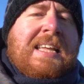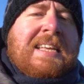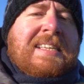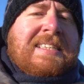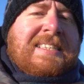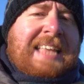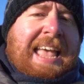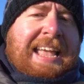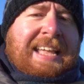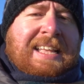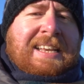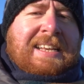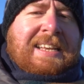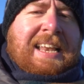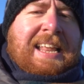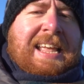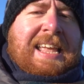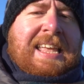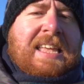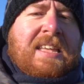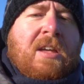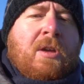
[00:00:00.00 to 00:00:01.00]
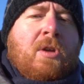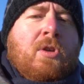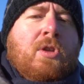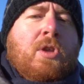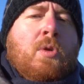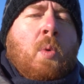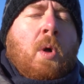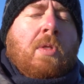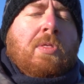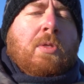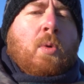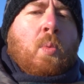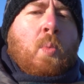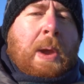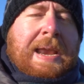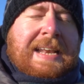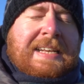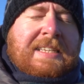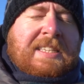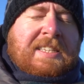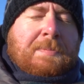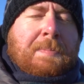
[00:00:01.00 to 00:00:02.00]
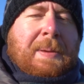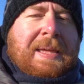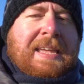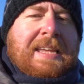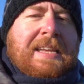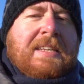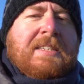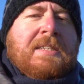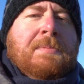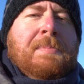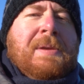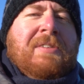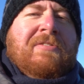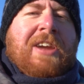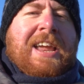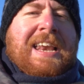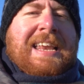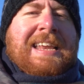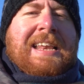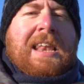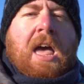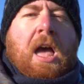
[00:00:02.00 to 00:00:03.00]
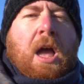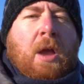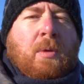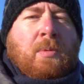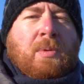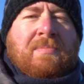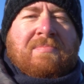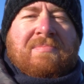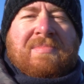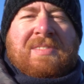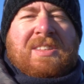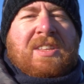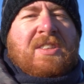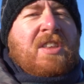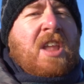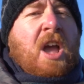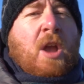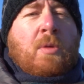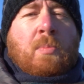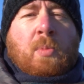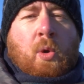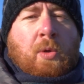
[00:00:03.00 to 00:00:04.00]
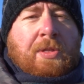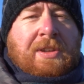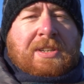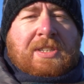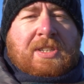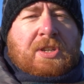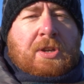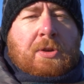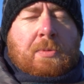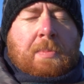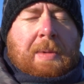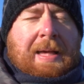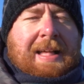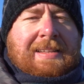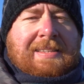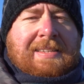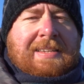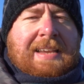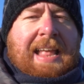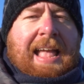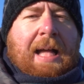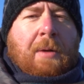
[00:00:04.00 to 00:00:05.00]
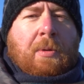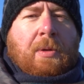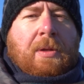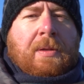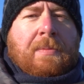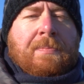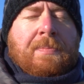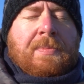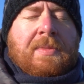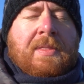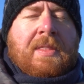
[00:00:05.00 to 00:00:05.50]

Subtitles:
Secondly, you want the wind speed to be really low, no more than 2 miles an hour.